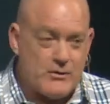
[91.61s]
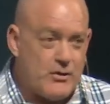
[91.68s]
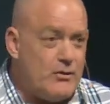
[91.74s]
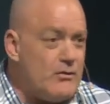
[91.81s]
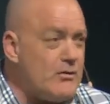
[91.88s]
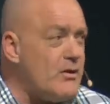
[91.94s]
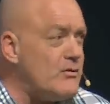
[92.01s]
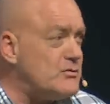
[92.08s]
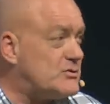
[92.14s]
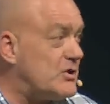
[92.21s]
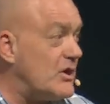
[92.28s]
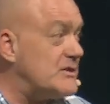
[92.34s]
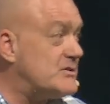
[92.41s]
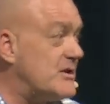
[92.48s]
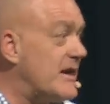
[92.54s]
Do you know
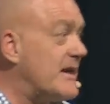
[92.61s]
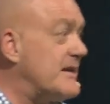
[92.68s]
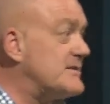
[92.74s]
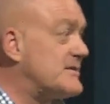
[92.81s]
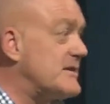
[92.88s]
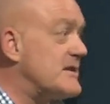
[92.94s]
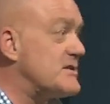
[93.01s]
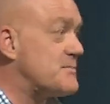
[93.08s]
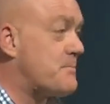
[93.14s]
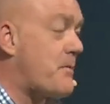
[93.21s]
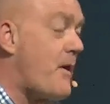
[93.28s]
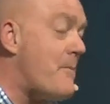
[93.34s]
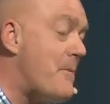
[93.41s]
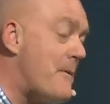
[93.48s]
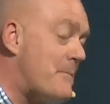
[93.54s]
judging is, is
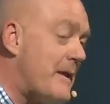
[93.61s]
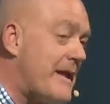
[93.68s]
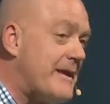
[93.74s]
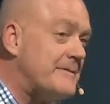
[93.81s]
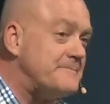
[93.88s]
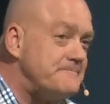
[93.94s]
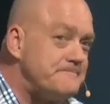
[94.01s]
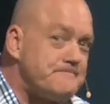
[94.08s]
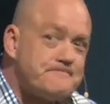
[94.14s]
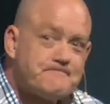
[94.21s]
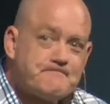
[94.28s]
probably